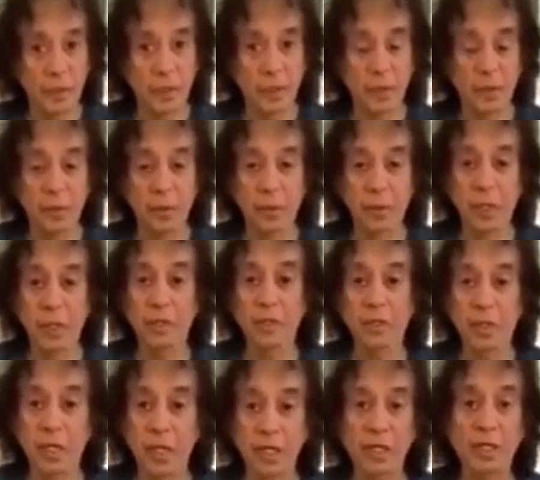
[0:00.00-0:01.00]

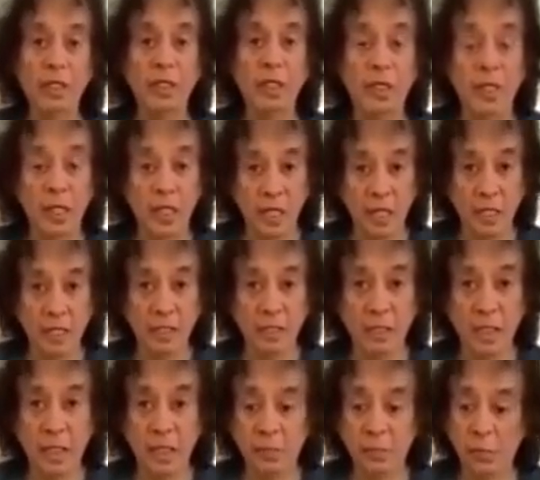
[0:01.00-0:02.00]
Okay, te
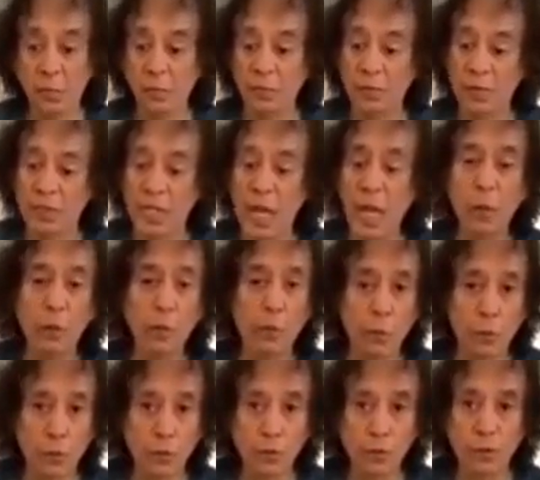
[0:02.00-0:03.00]
then moves
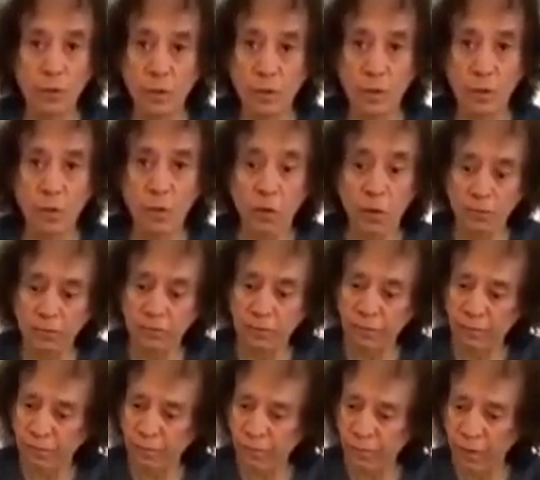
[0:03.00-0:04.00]
downwards or
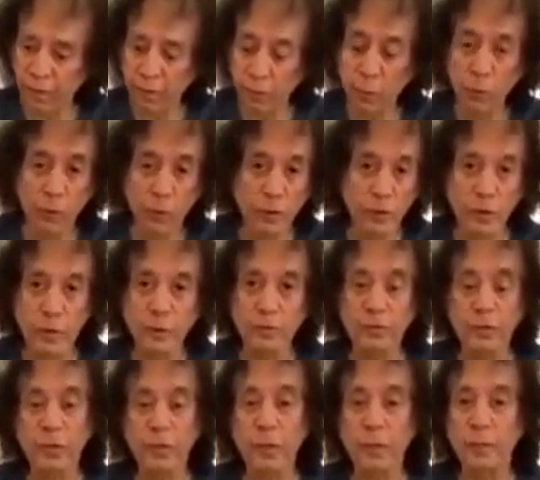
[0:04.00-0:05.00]
frontwards
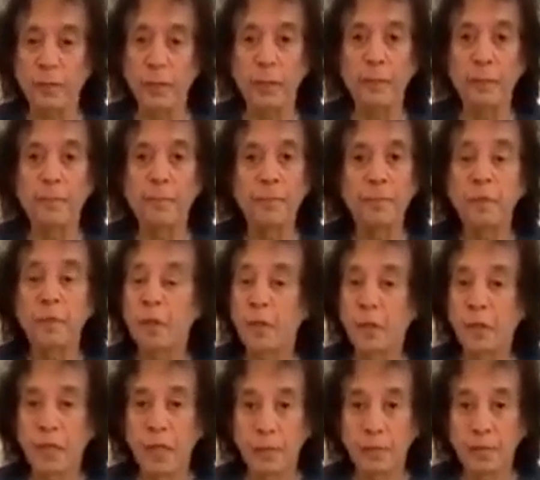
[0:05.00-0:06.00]
of the tabla
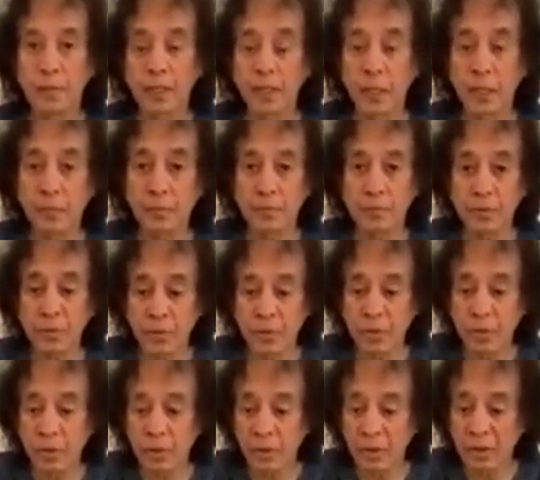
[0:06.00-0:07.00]
and
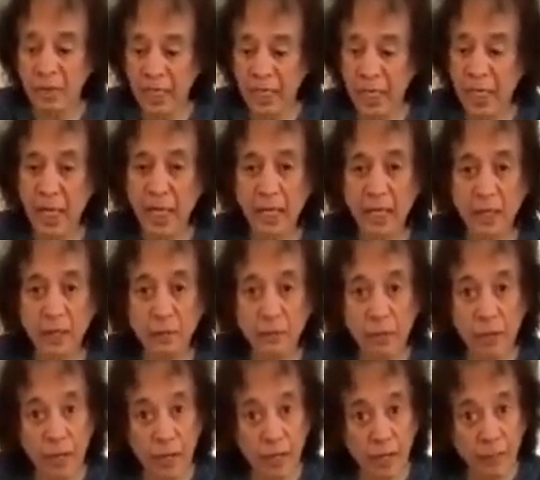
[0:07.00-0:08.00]
becomes te
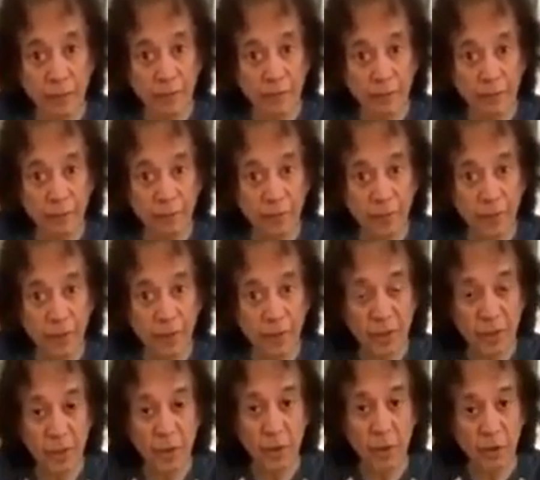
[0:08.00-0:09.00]
re
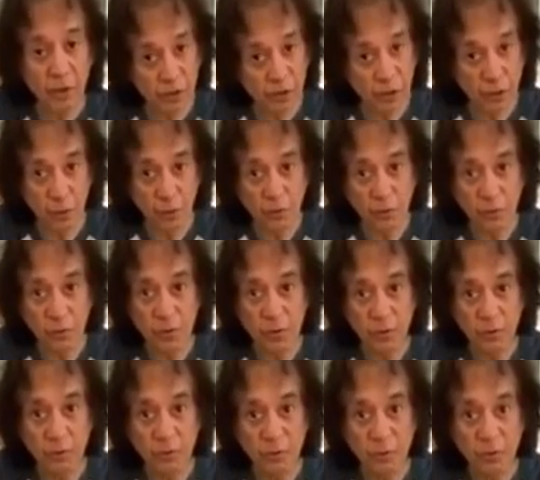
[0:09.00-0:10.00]
also.
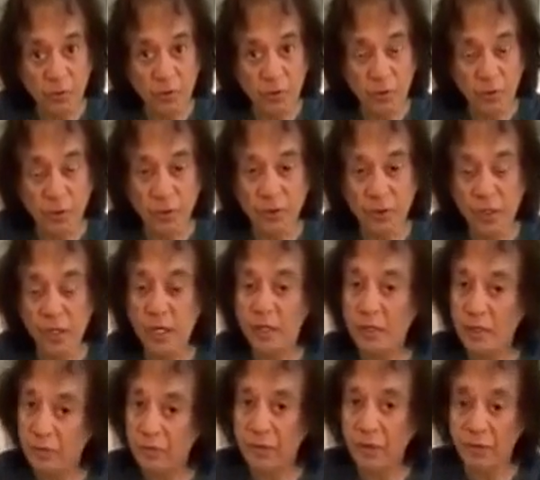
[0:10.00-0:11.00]
So it's kind
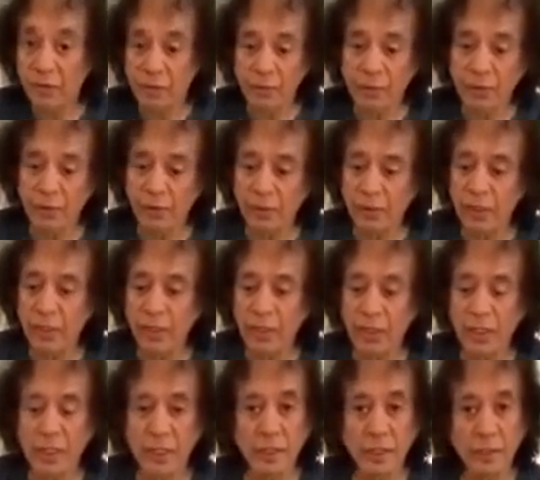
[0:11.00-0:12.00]
of difficult because
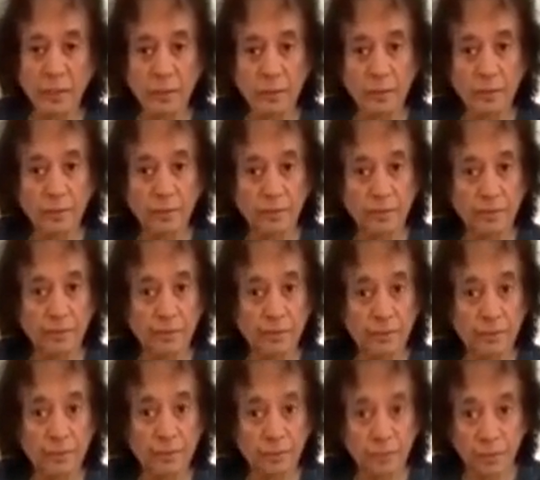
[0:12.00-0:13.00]
tere kita
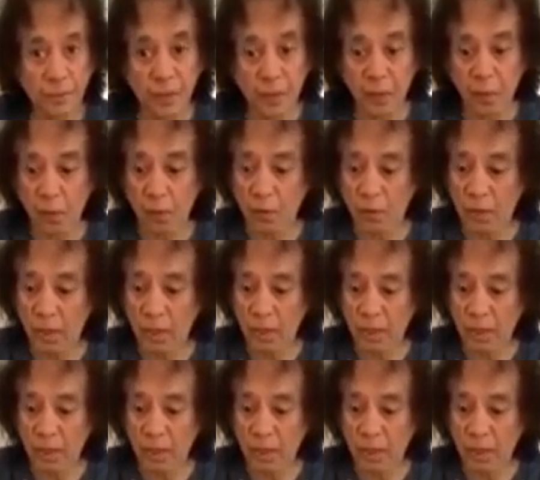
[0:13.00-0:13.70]
or tere